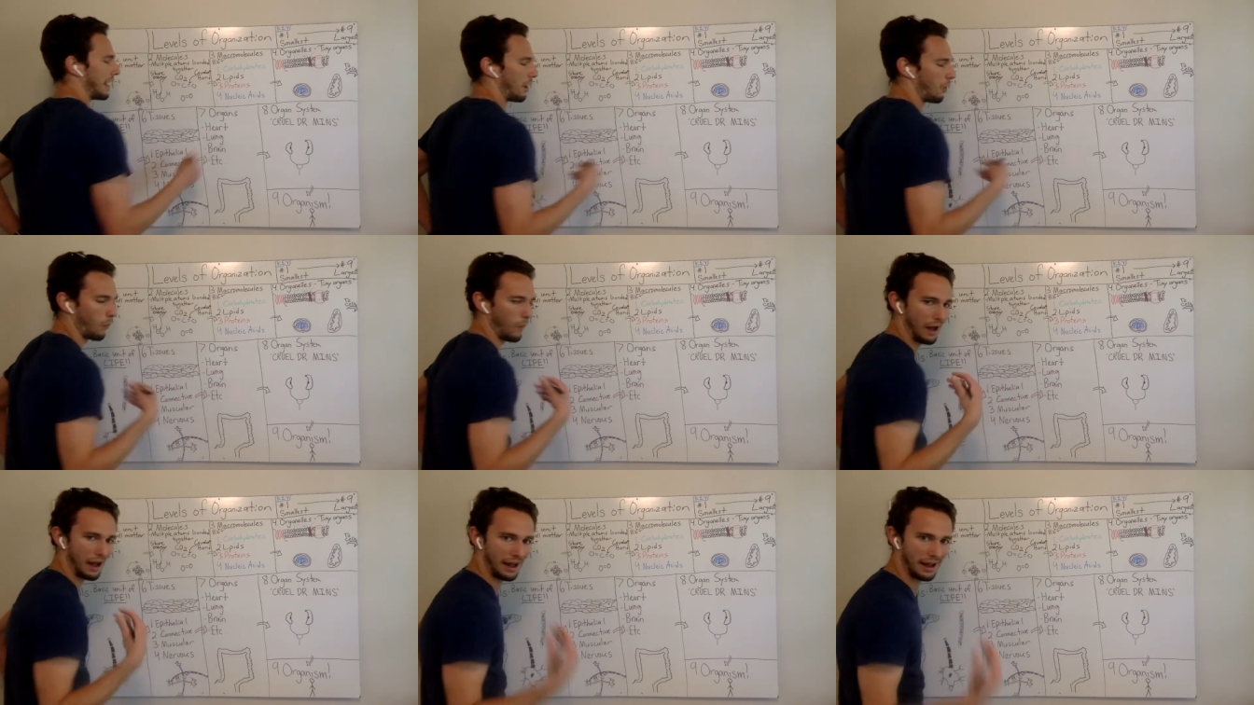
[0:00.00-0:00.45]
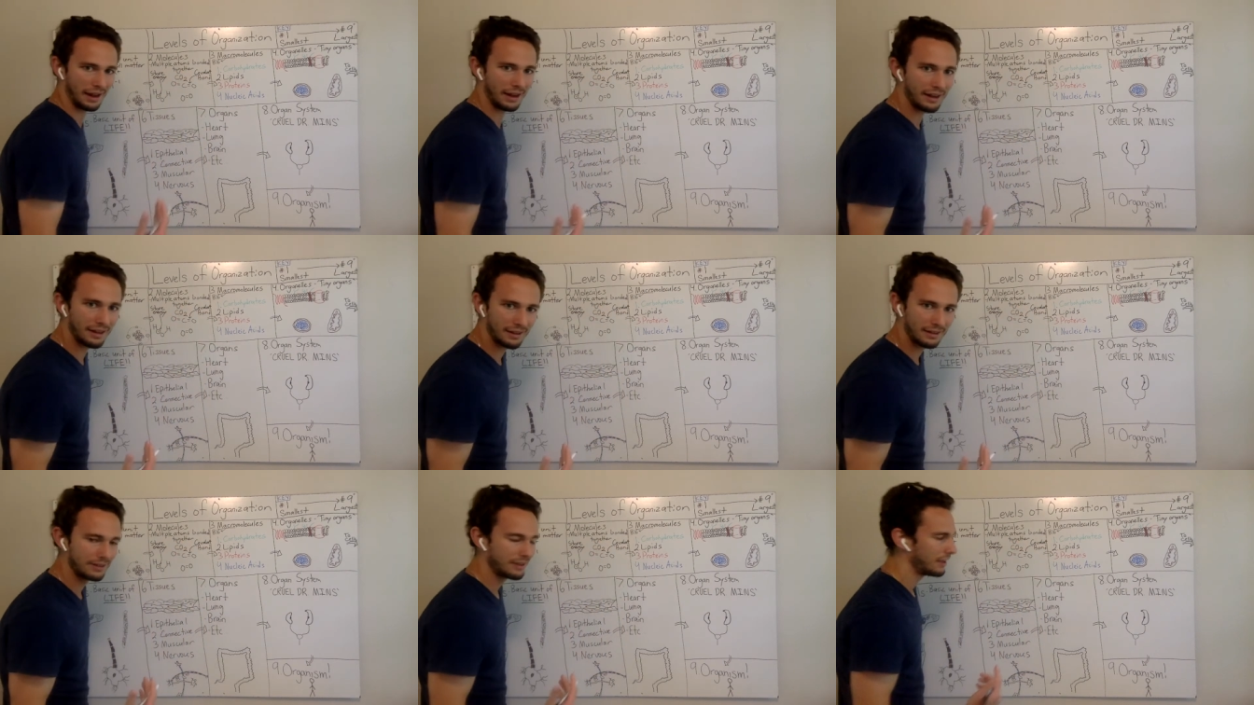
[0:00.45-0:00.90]
Now
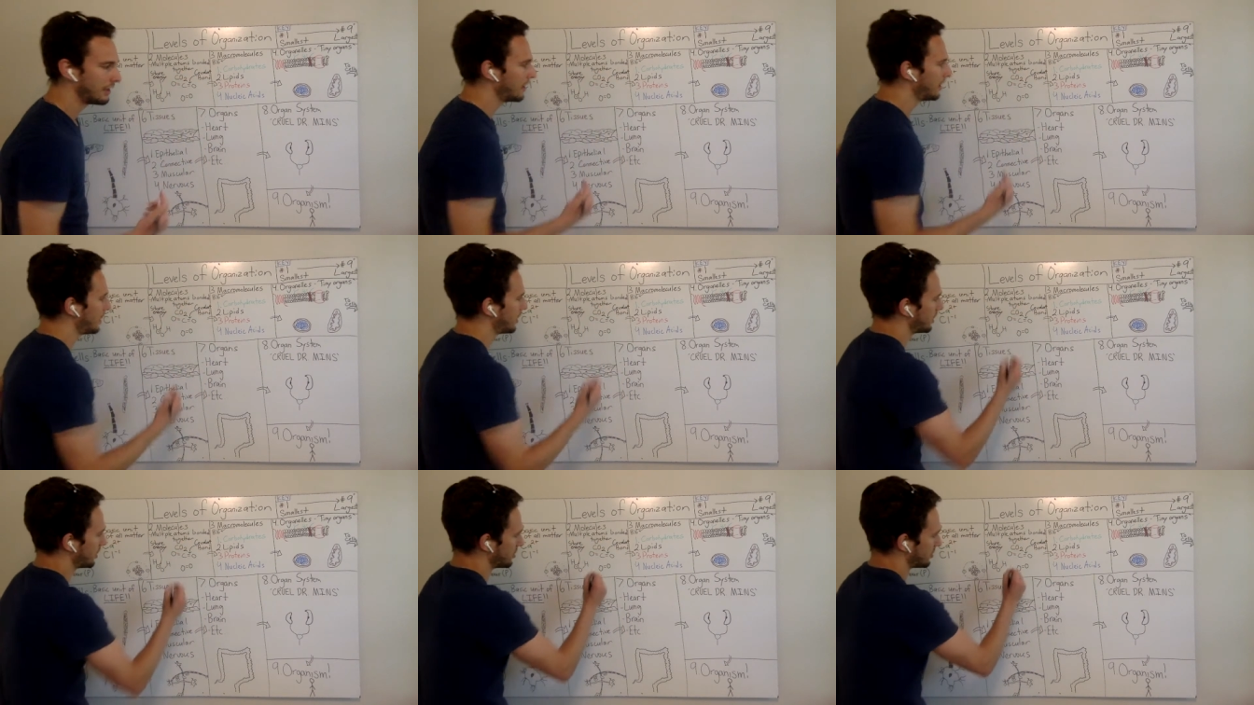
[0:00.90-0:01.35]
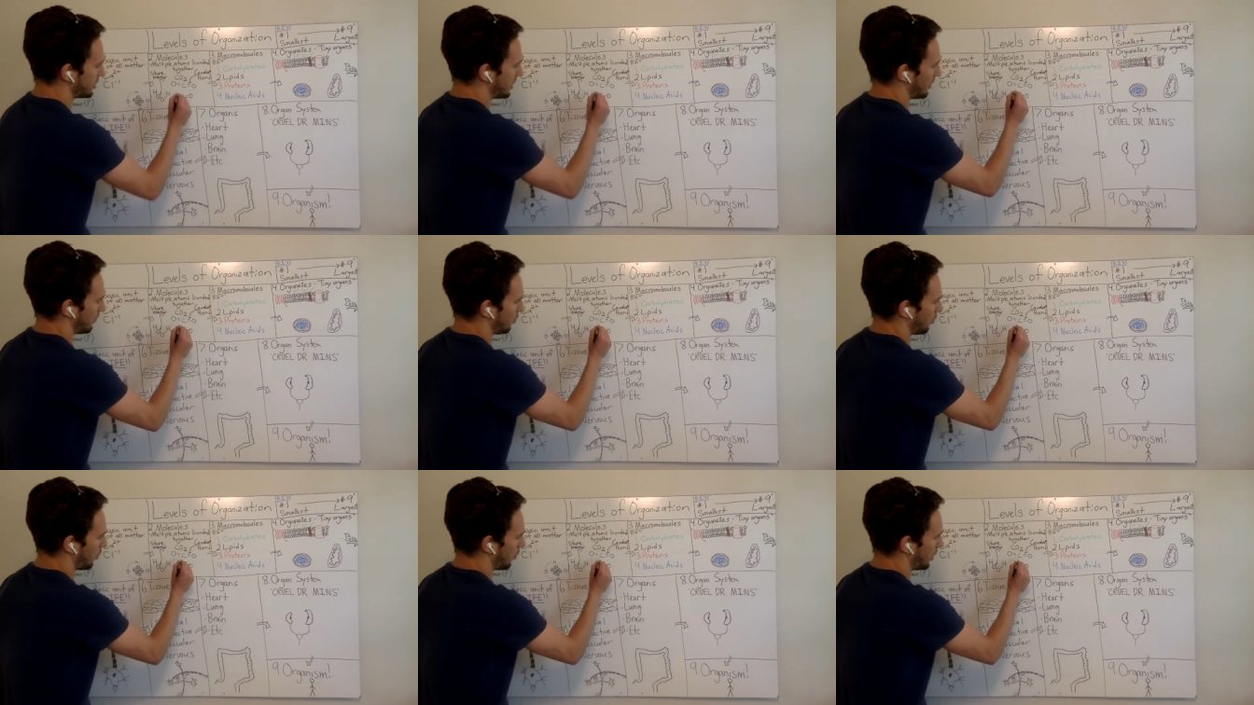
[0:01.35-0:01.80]
why? Because
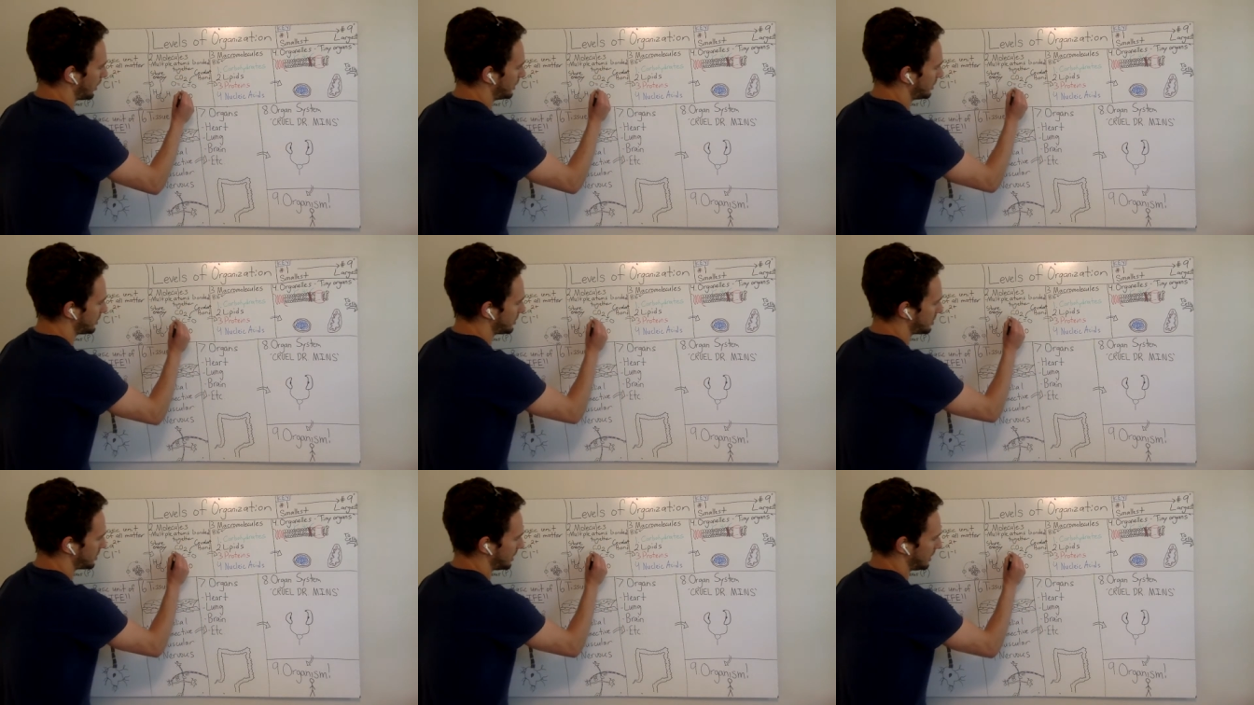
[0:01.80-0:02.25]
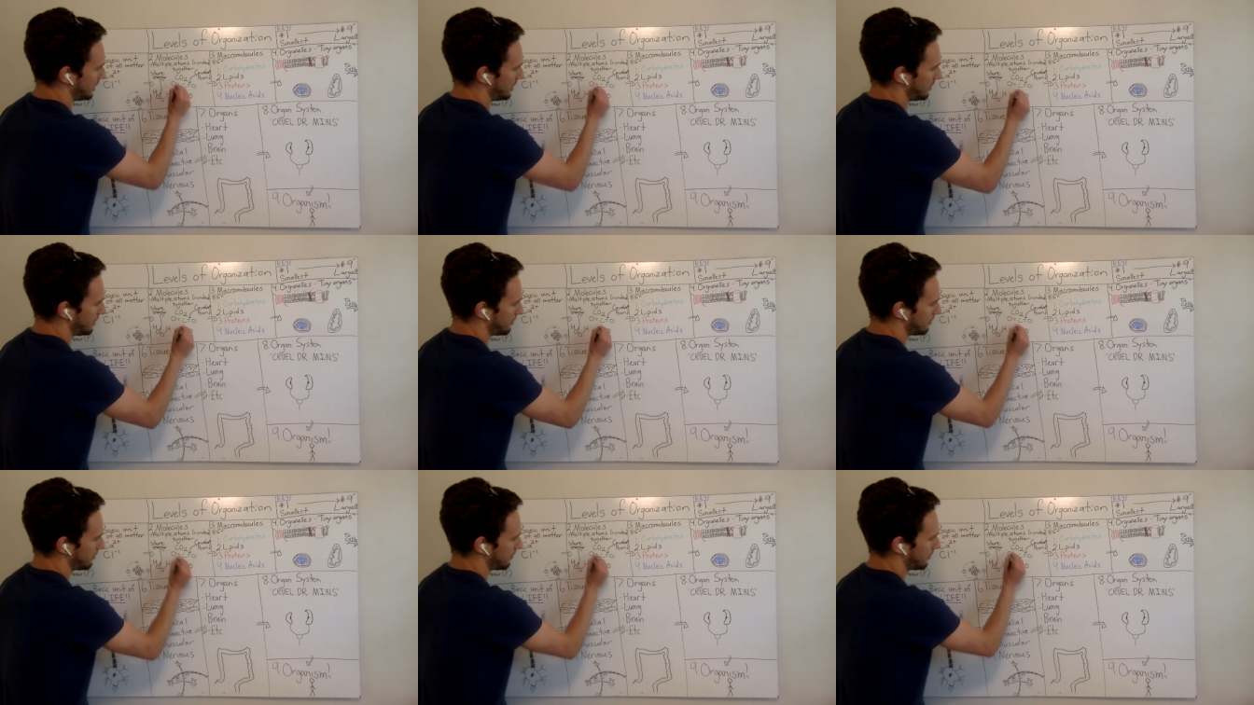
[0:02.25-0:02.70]
you have one
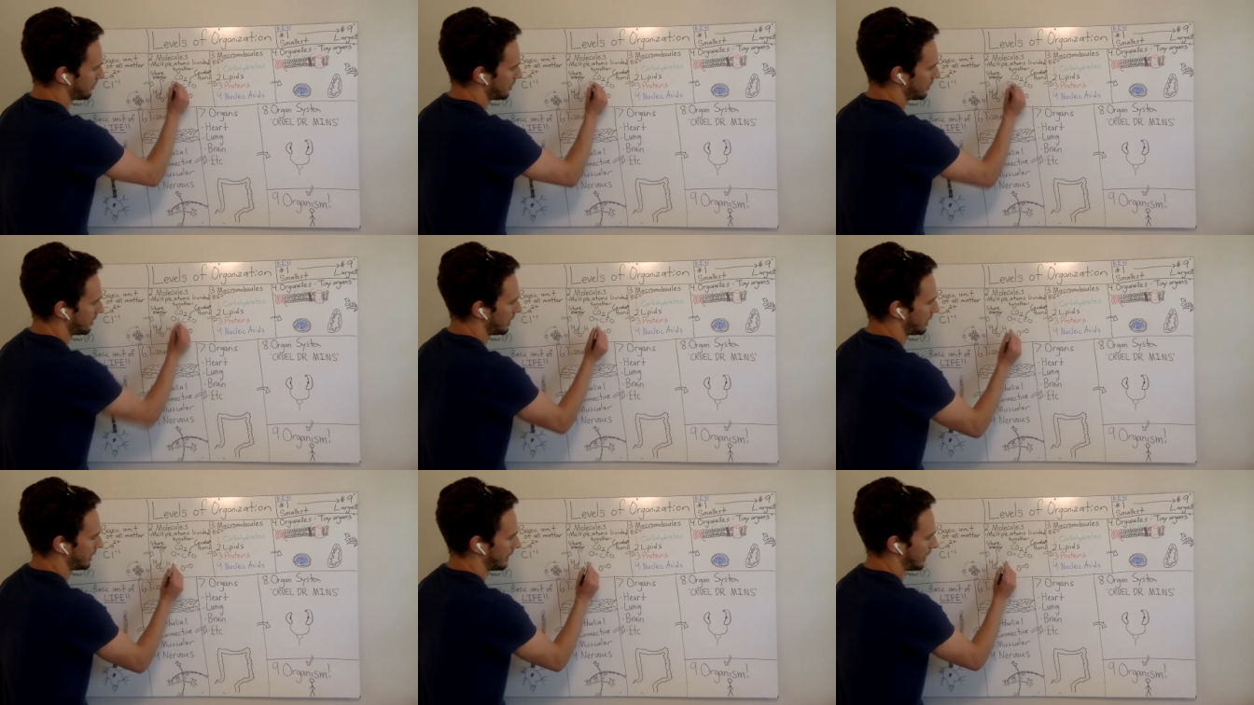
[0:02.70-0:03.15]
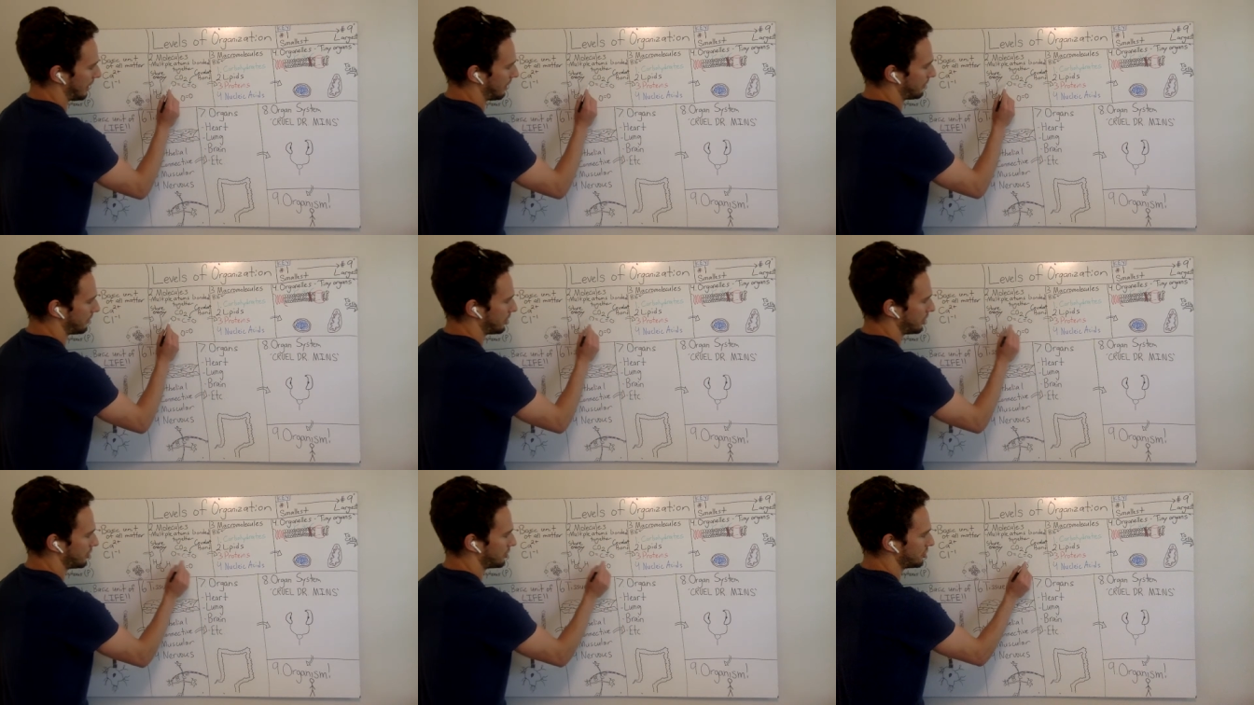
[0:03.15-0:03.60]
C and you
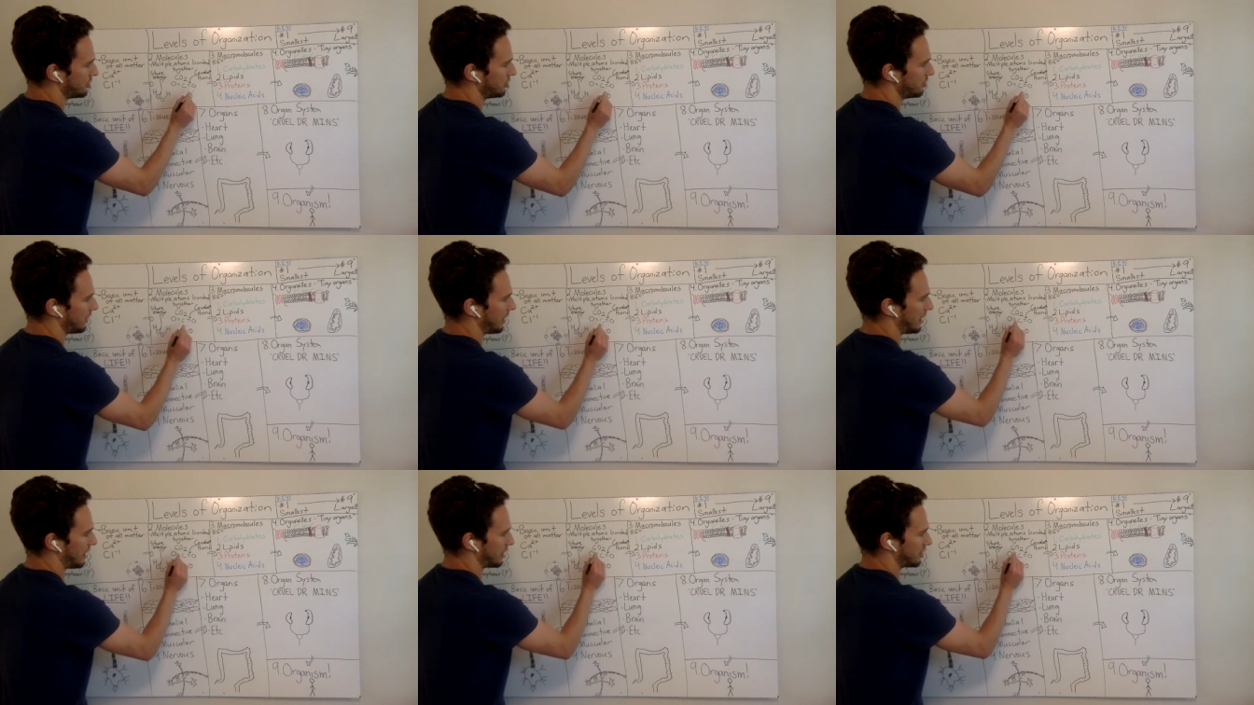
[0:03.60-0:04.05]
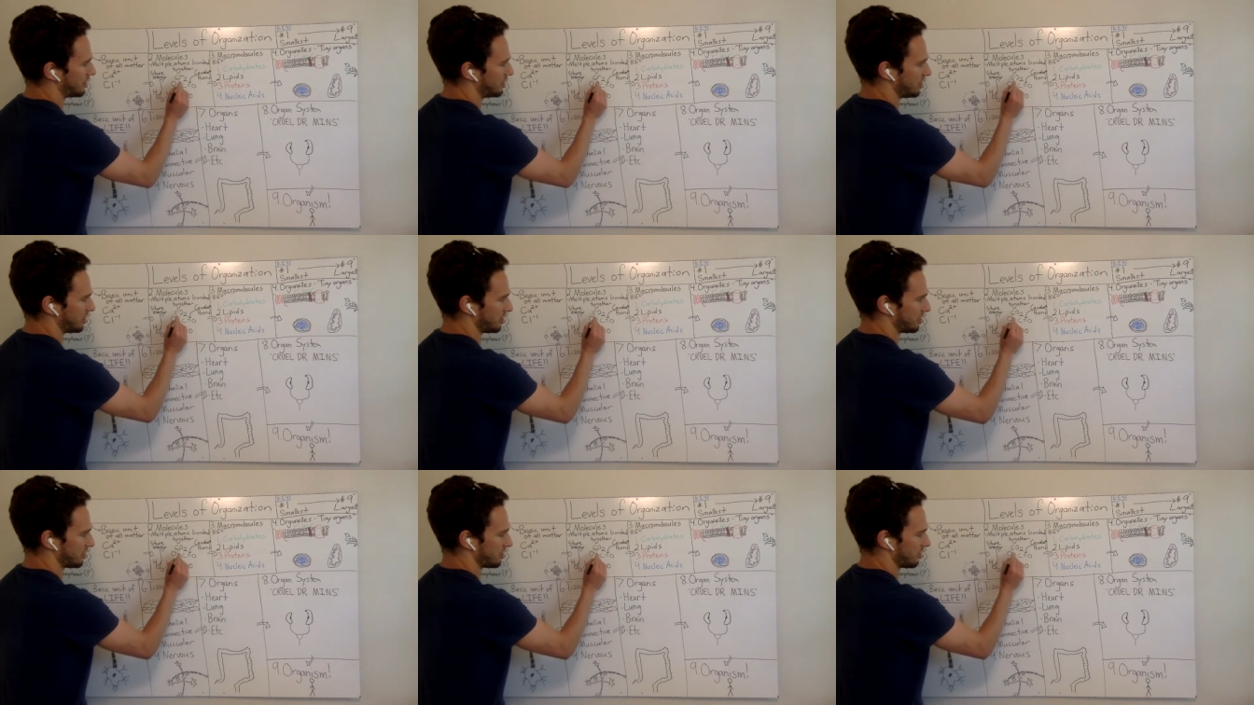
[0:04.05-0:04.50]
have two
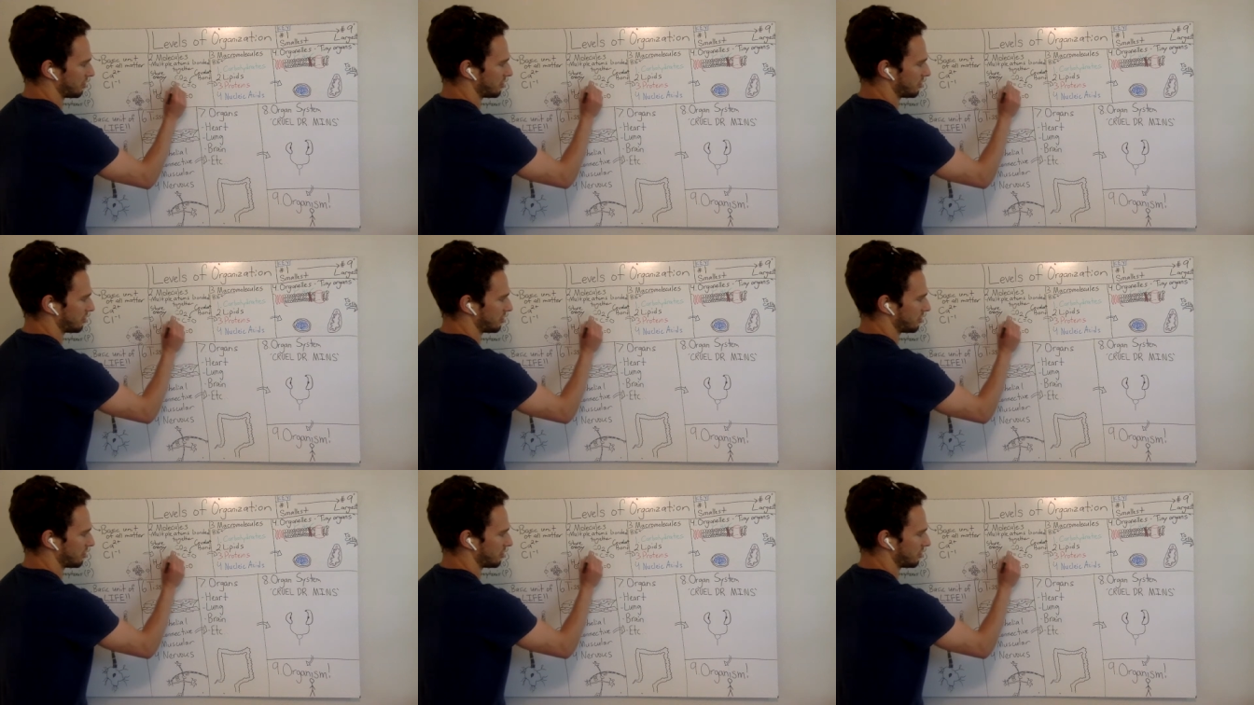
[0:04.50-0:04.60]
oxygens.